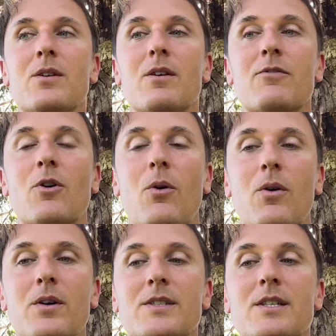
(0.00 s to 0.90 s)
Of
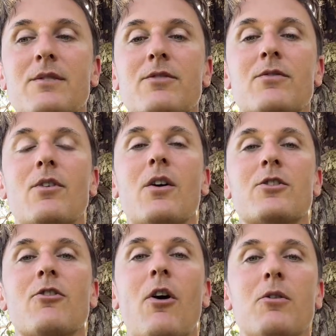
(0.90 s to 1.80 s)
course, if you've got
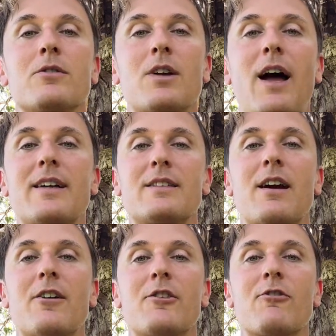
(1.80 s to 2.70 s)
your own
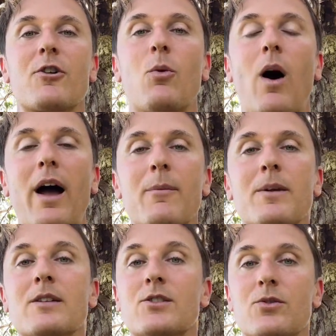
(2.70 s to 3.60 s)
dietary
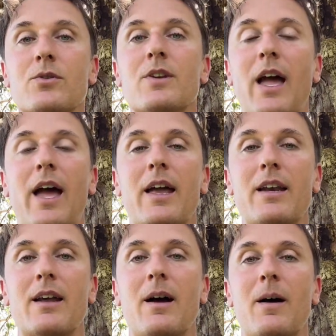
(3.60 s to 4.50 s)
requirements, you can